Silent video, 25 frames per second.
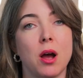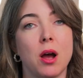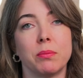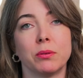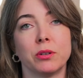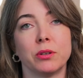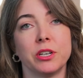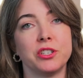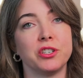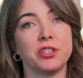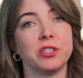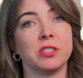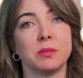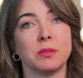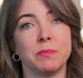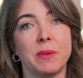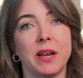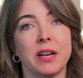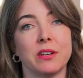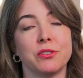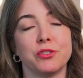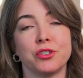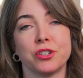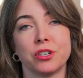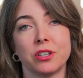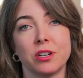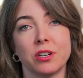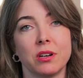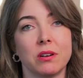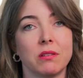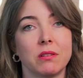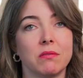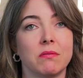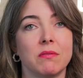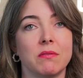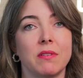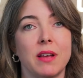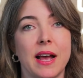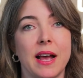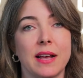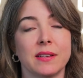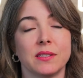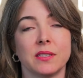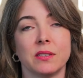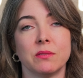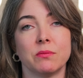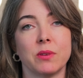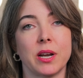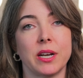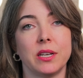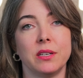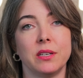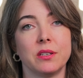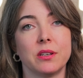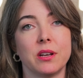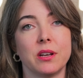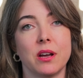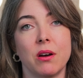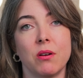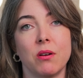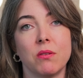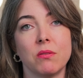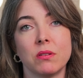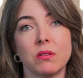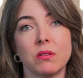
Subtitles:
operations manager has it ready to go.